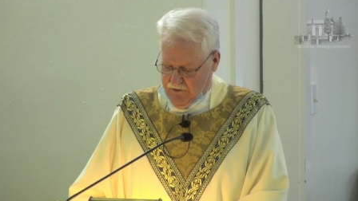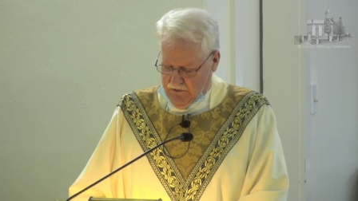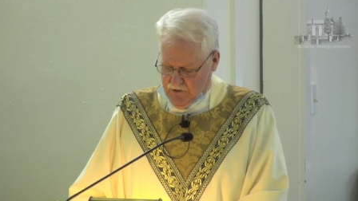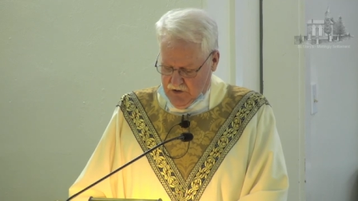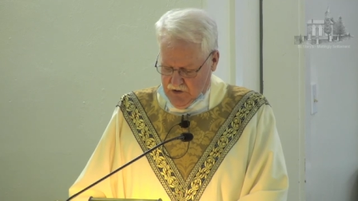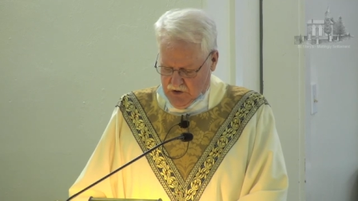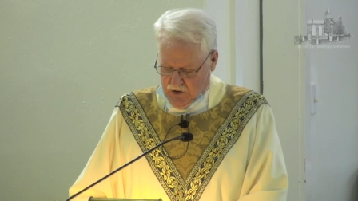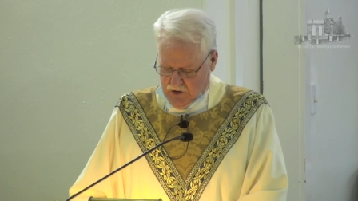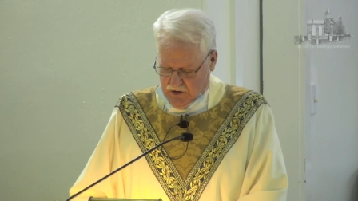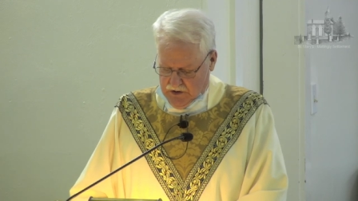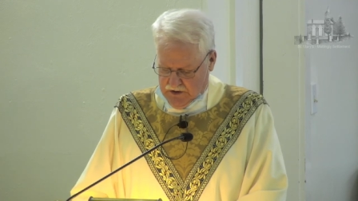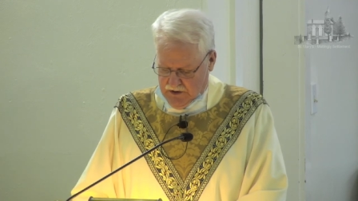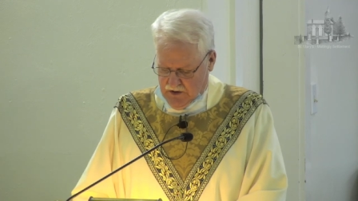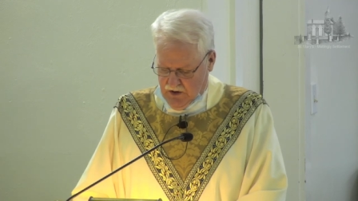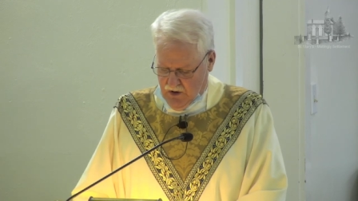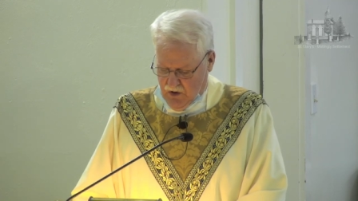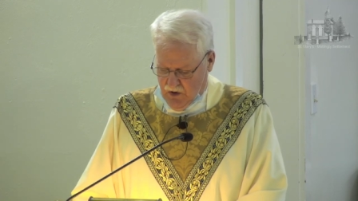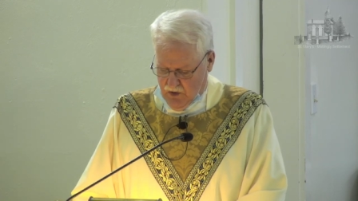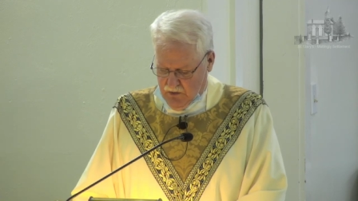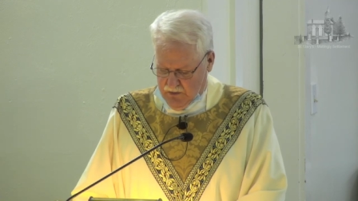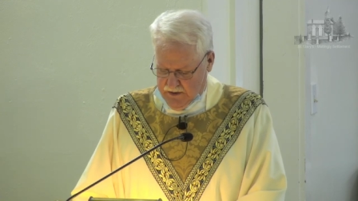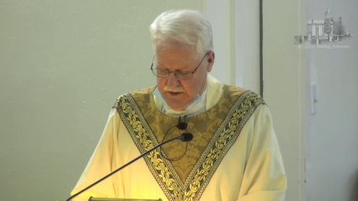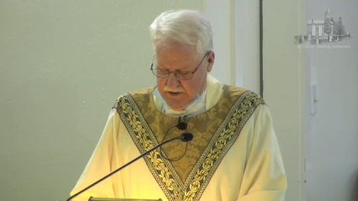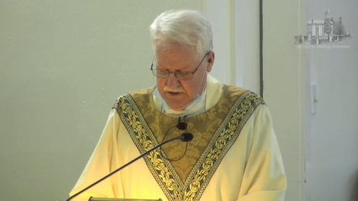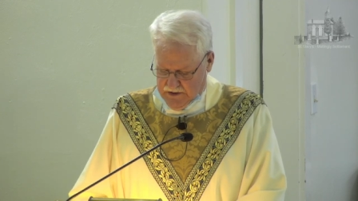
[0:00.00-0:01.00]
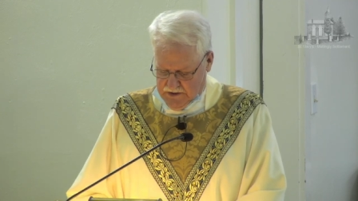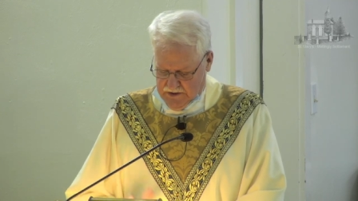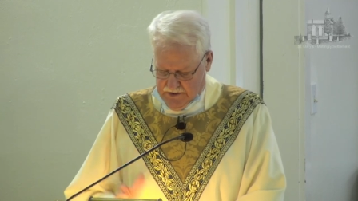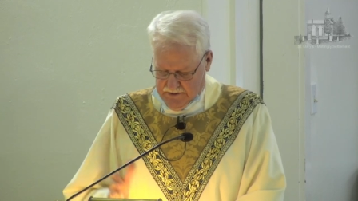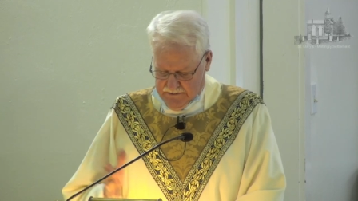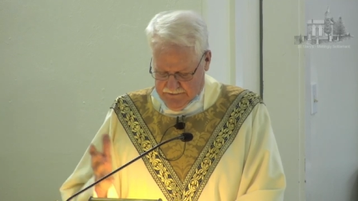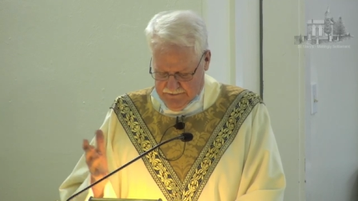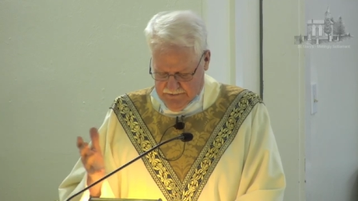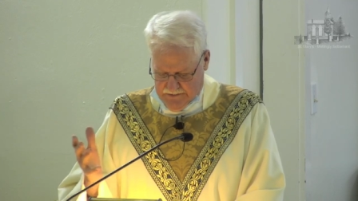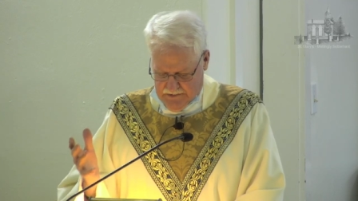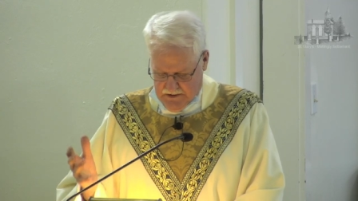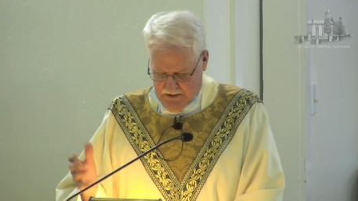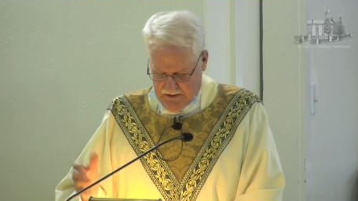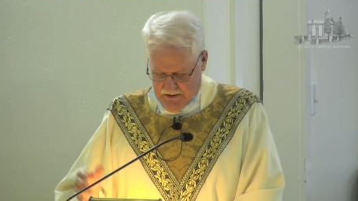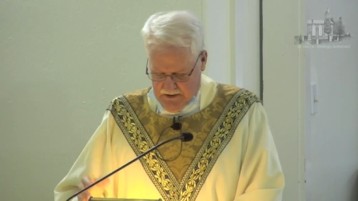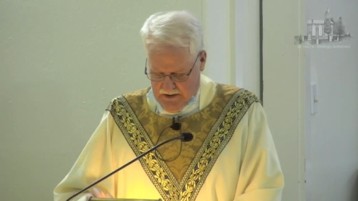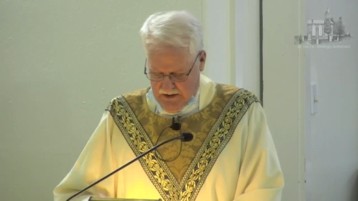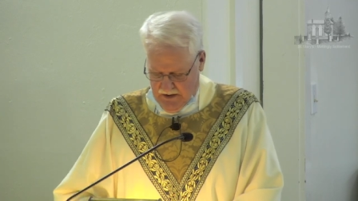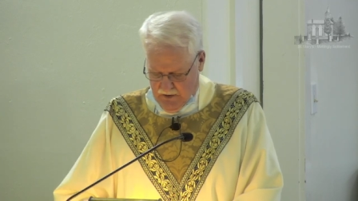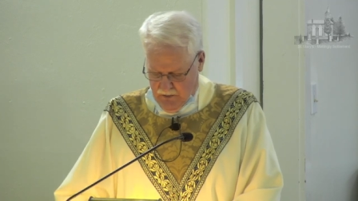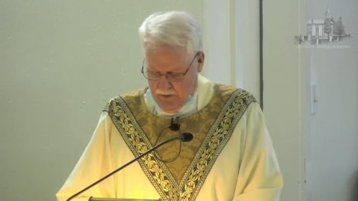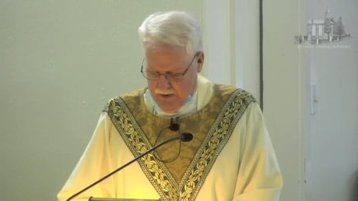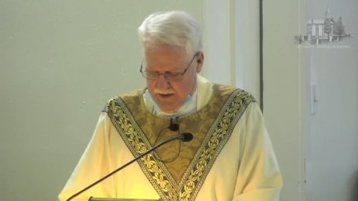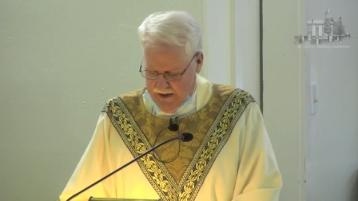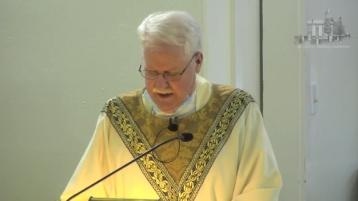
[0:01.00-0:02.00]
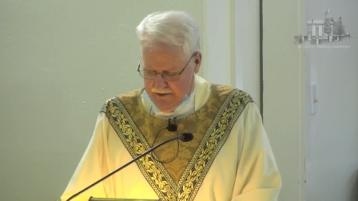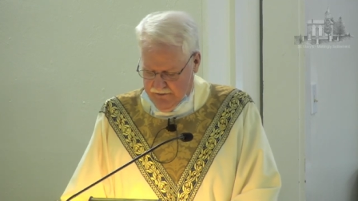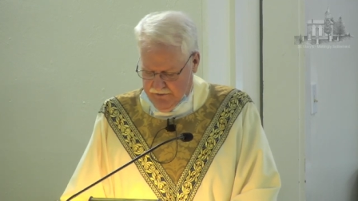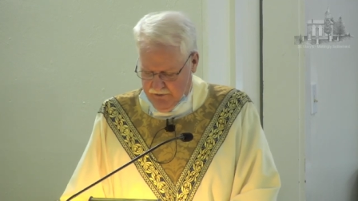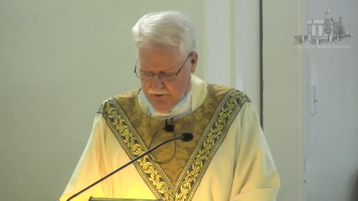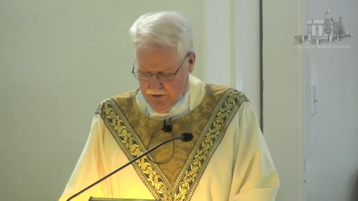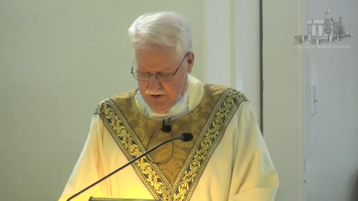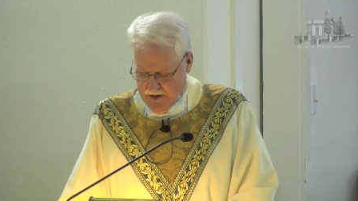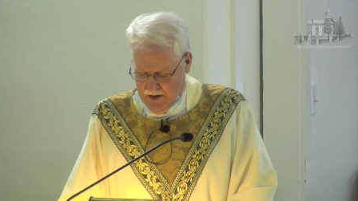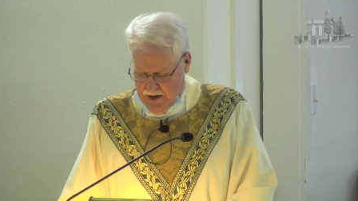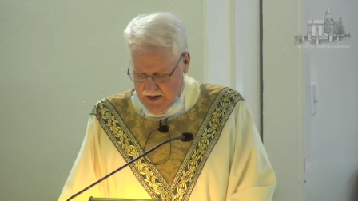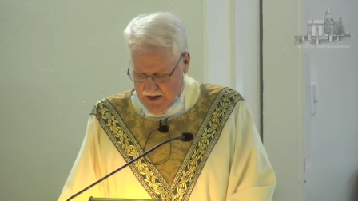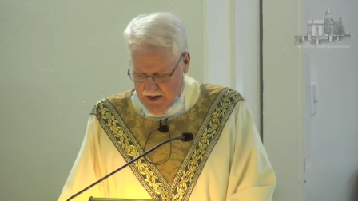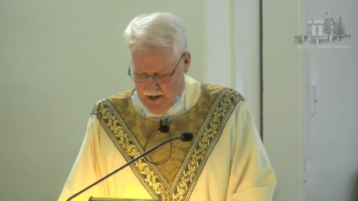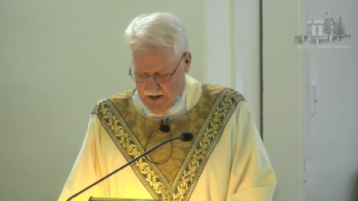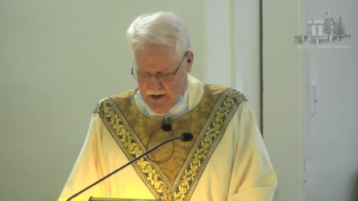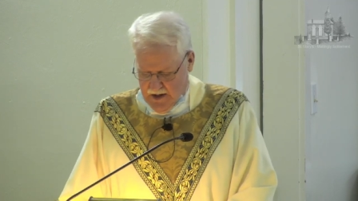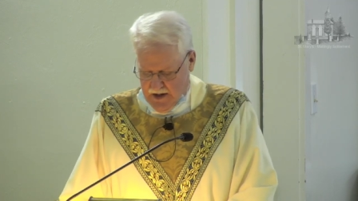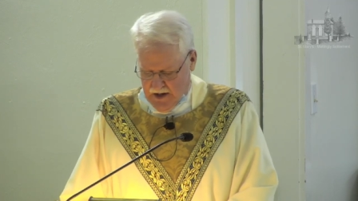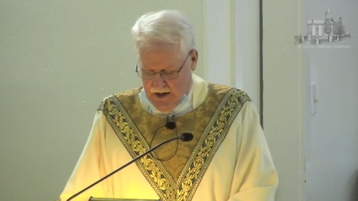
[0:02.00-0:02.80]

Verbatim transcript: the overlooked, the homeless, and whatever.